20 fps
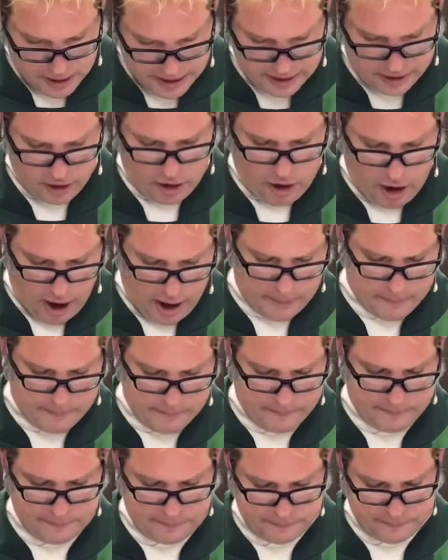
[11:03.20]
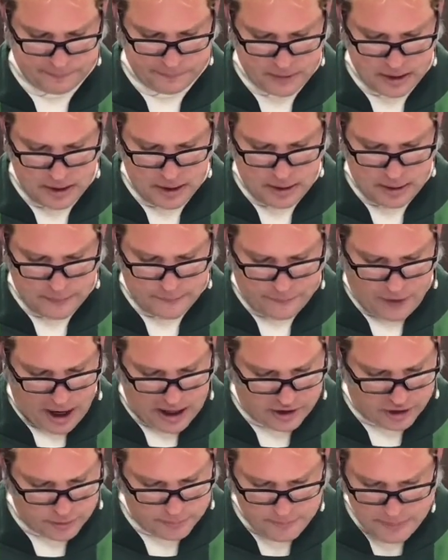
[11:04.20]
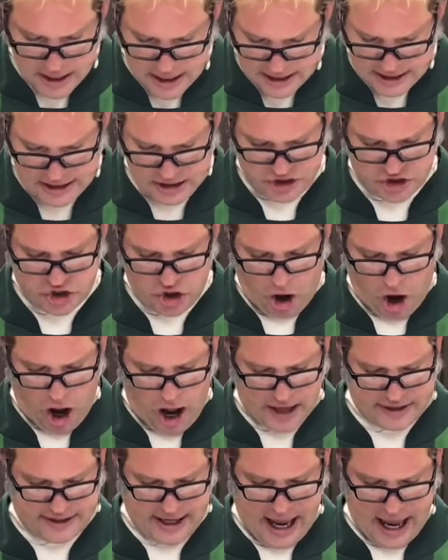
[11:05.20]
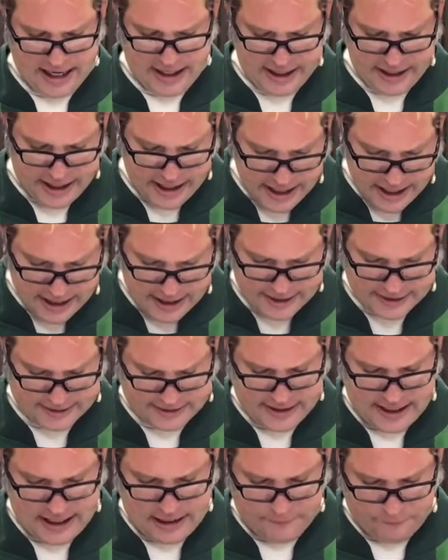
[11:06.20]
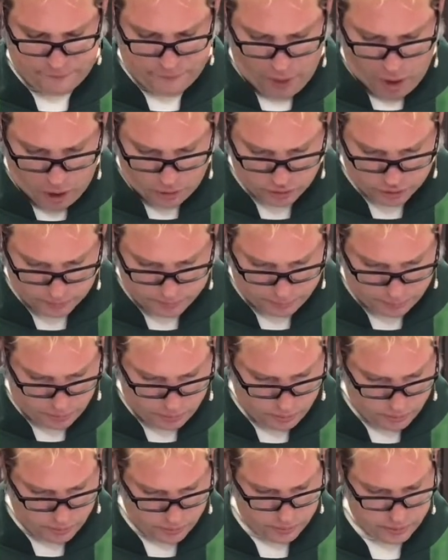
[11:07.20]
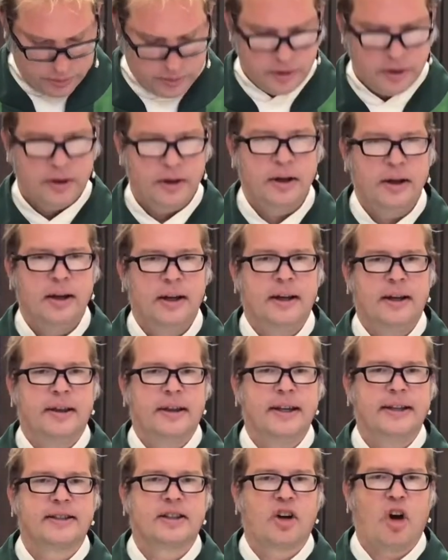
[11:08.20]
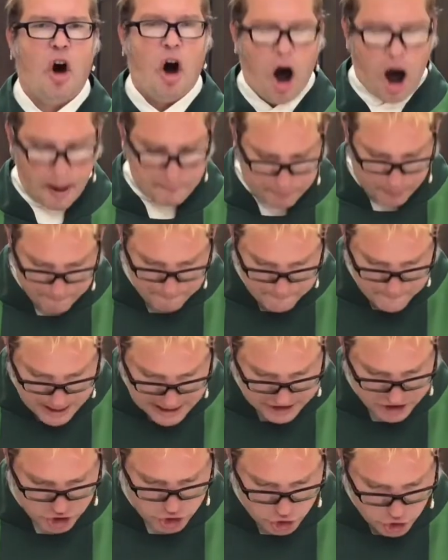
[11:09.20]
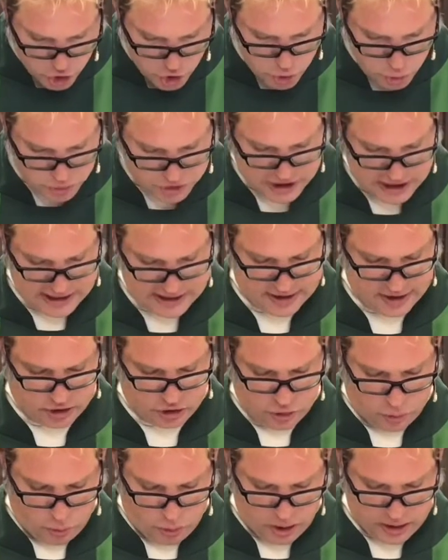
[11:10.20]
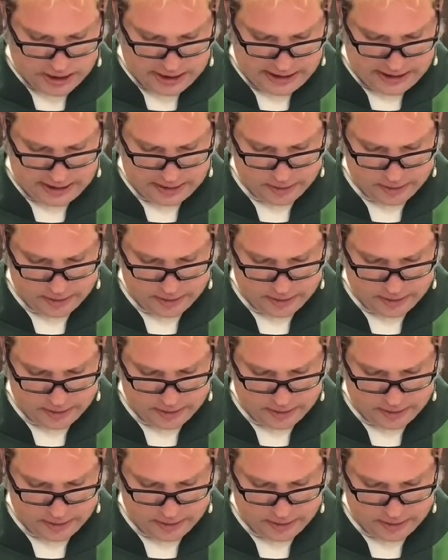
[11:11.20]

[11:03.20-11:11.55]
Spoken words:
a cop. Fired many shots at an innocent vulnerable. This cop misused his authority.